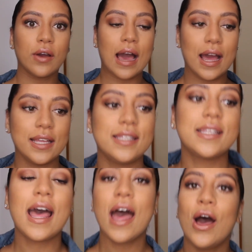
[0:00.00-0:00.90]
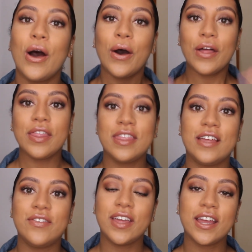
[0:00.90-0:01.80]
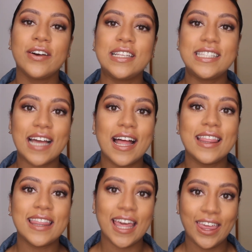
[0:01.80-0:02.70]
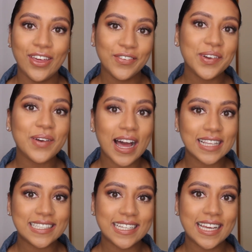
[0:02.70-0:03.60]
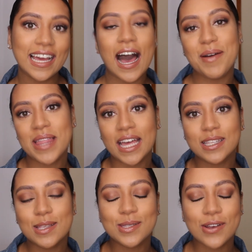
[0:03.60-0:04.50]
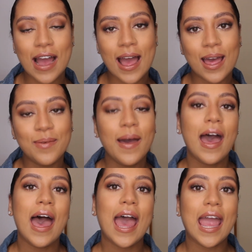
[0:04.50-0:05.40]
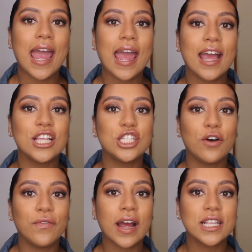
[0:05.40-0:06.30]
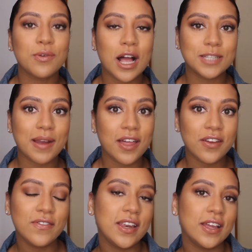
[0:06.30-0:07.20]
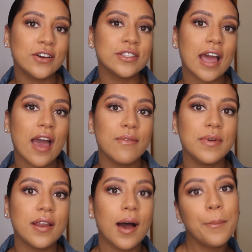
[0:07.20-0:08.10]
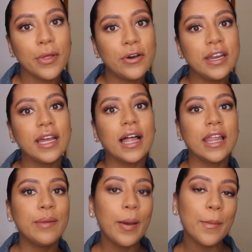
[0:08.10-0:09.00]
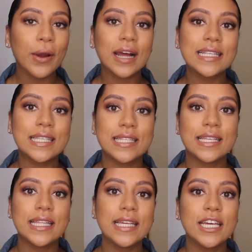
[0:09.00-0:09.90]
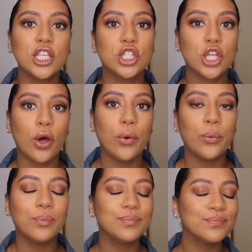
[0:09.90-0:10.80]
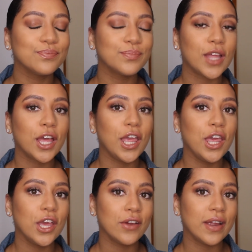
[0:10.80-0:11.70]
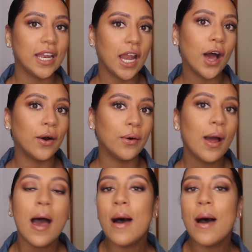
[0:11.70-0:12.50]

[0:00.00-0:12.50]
So guys, the video is done. Thank you for watching. Comment, like, and subscribe. And don't forget to watch my other videos. I have been uploading a little bit more consistently, so you already know.